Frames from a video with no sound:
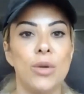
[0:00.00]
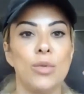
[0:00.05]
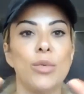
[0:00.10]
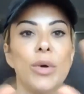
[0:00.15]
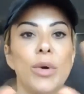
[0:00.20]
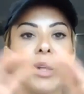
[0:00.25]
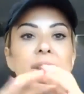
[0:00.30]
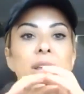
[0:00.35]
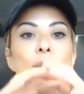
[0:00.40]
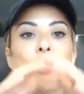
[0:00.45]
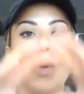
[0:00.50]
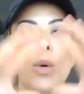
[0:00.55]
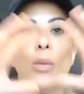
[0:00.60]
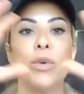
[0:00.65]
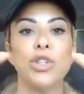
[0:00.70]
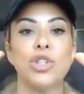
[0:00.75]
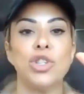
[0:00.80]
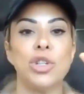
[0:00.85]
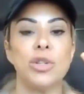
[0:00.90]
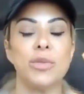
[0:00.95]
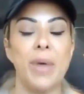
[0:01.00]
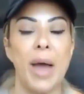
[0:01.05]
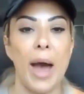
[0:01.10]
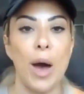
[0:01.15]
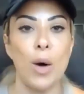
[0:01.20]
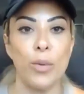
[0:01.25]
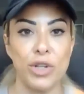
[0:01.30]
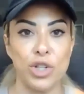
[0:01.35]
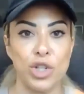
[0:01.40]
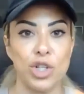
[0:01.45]
Really
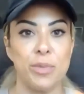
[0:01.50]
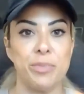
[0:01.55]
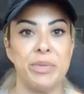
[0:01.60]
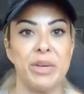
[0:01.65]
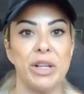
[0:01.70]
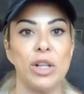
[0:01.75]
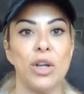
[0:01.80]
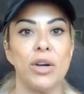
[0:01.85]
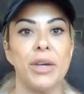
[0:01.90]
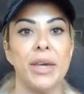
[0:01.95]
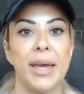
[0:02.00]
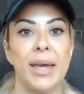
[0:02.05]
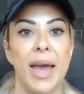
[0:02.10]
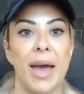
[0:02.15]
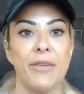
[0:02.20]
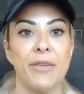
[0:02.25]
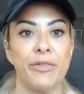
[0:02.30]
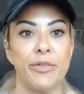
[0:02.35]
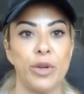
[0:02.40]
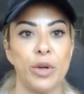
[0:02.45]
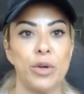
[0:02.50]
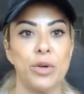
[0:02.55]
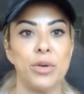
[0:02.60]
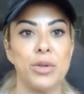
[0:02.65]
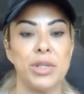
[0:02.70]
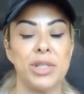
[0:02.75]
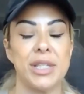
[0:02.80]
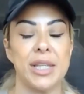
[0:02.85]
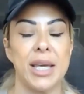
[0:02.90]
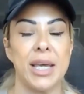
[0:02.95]
how we should be looking at
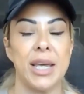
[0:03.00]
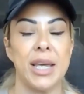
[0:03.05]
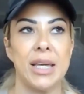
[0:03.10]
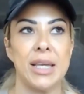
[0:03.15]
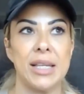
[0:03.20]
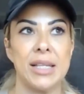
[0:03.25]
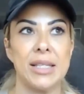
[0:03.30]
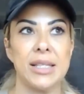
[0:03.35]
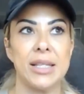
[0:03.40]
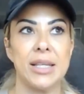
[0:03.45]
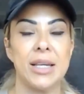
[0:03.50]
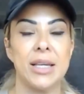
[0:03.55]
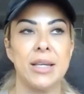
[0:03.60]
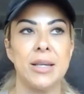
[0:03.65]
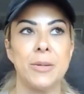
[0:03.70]
foods is